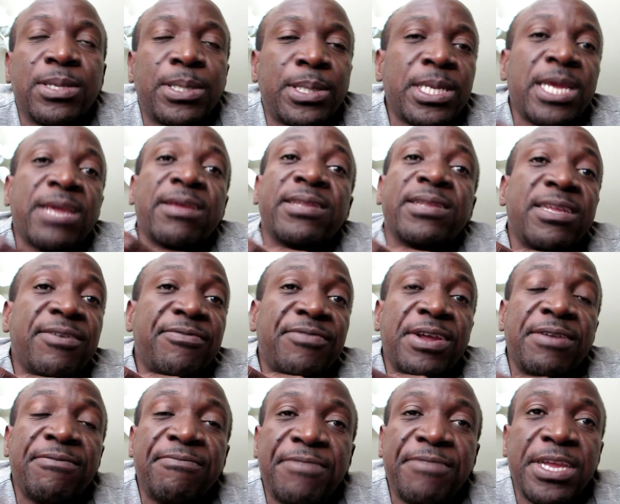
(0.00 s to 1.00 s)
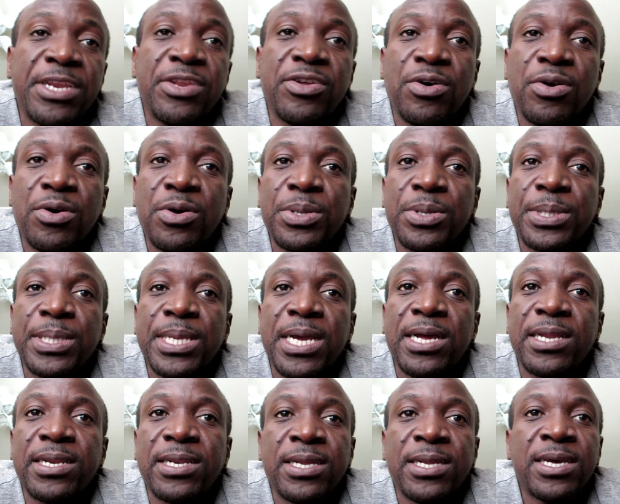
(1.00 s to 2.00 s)
seeing different videos
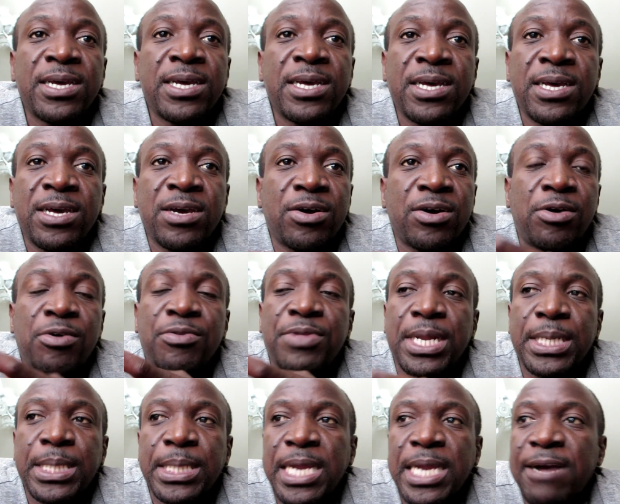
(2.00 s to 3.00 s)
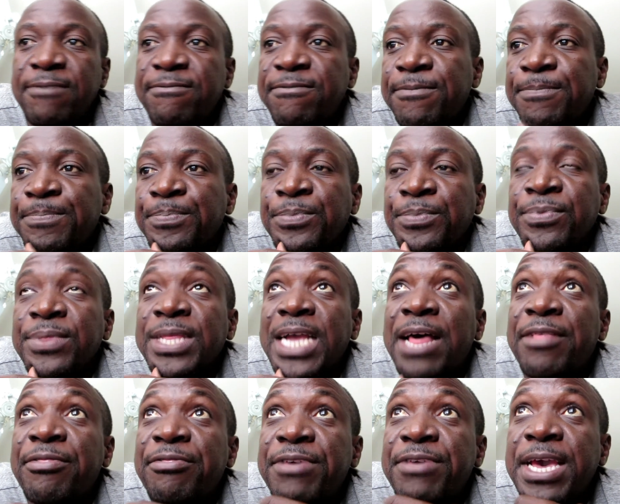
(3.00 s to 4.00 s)
and all that stuff.
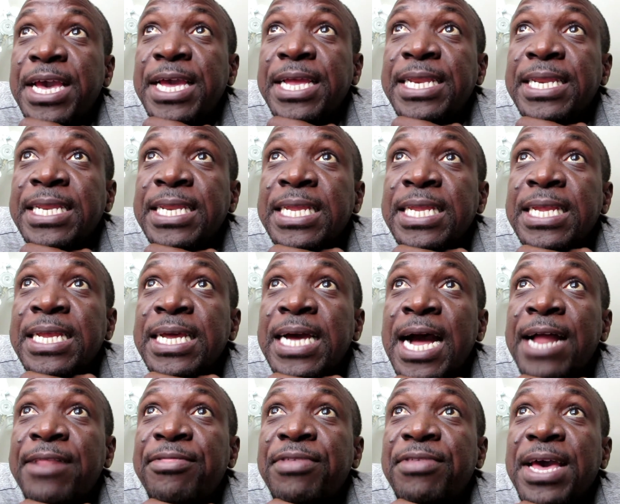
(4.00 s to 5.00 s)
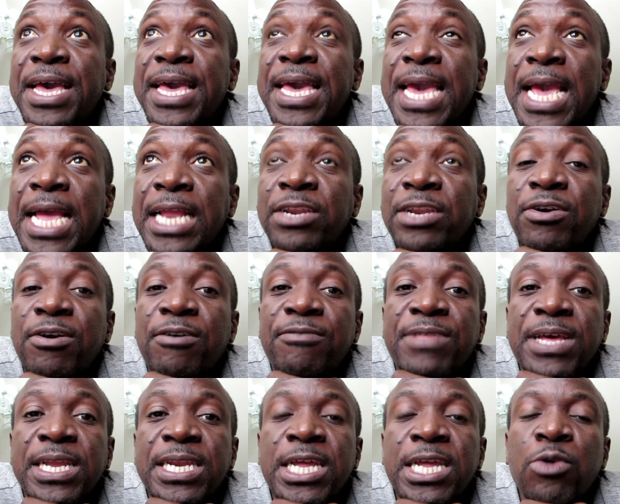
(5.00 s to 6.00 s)
And then at the end
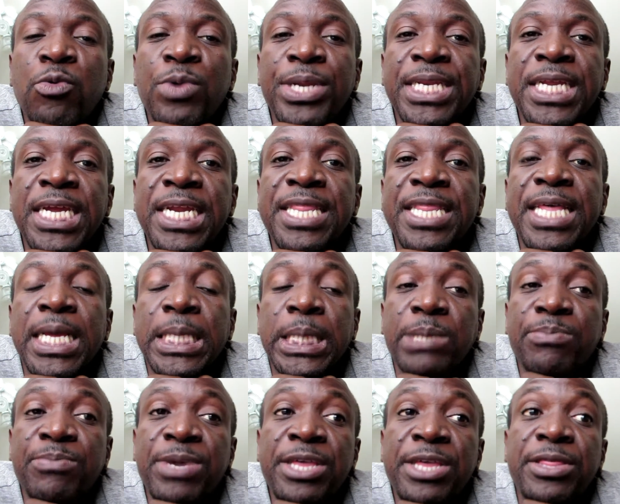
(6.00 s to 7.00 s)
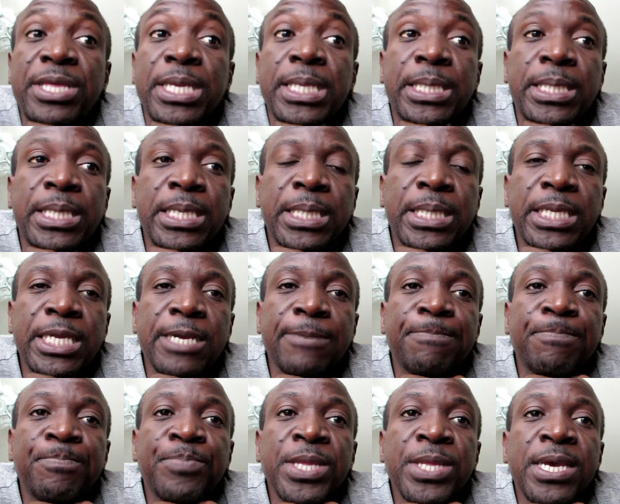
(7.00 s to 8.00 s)
of the day, we did the Smith
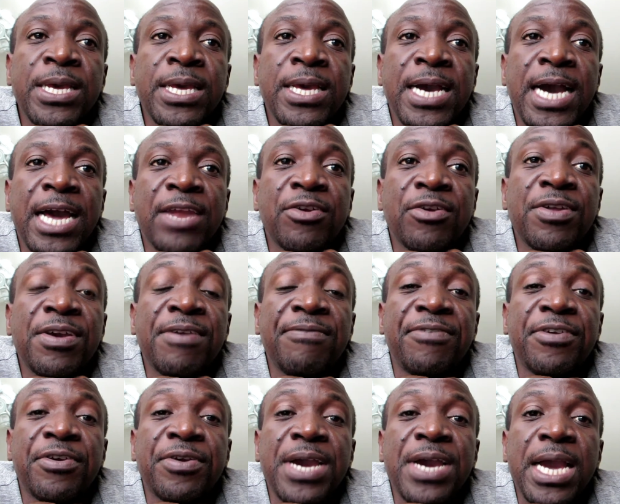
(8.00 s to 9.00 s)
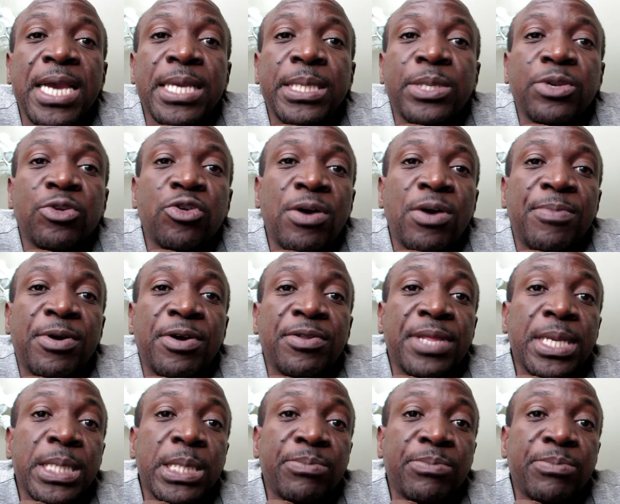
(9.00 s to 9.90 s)
system. I don't know if you guys know about the